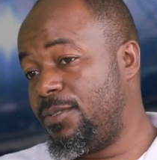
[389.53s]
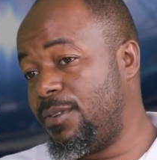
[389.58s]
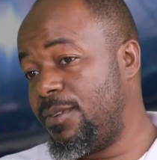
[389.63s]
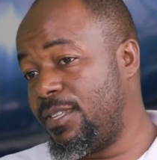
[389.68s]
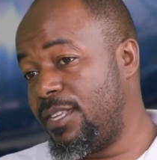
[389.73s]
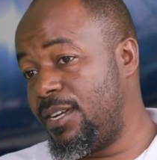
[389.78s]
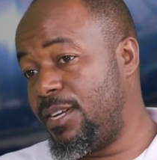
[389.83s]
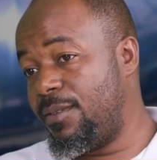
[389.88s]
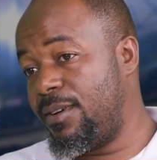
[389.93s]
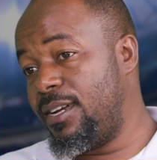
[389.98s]
was
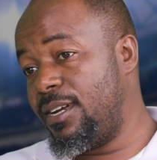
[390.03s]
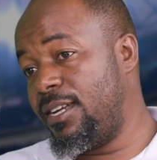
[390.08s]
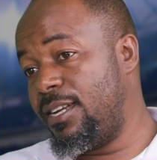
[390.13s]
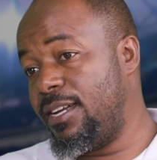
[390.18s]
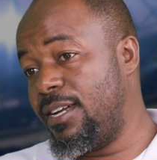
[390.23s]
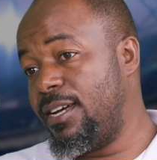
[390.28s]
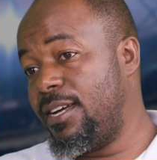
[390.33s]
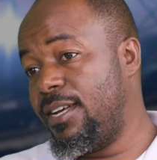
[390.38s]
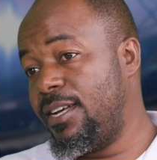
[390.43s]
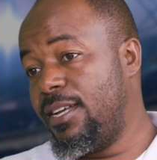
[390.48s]
the day 1
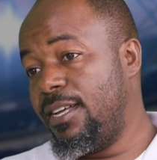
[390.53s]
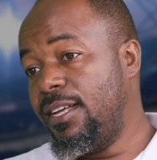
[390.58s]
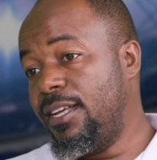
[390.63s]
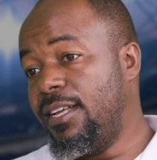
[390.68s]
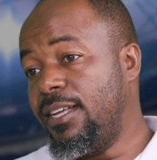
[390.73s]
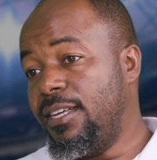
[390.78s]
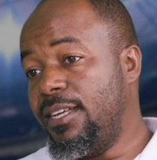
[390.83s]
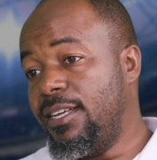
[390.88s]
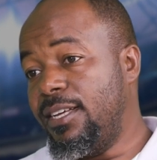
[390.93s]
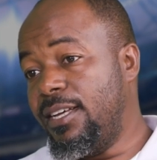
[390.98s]
leader,
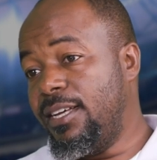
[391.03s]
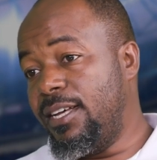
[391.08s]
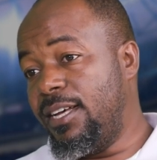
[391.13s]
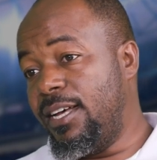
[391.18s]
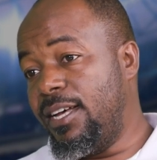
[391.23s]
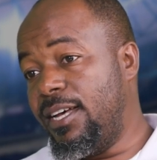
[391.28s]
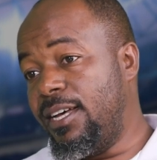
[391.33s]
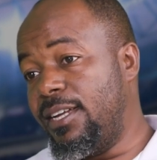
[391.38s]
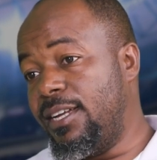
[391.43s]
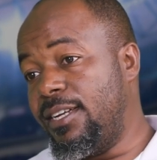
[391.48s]

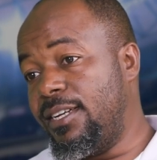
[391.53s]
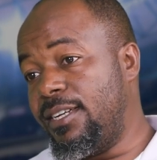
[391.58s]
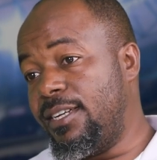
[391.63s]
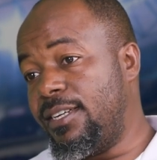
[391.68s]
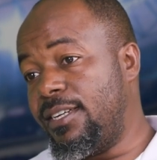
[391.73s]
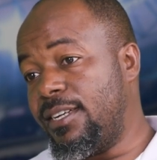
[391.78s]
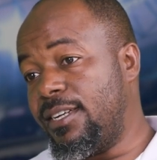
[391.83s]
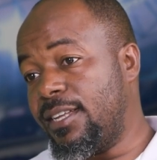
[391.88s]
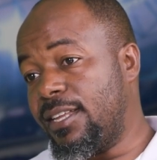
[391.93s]
and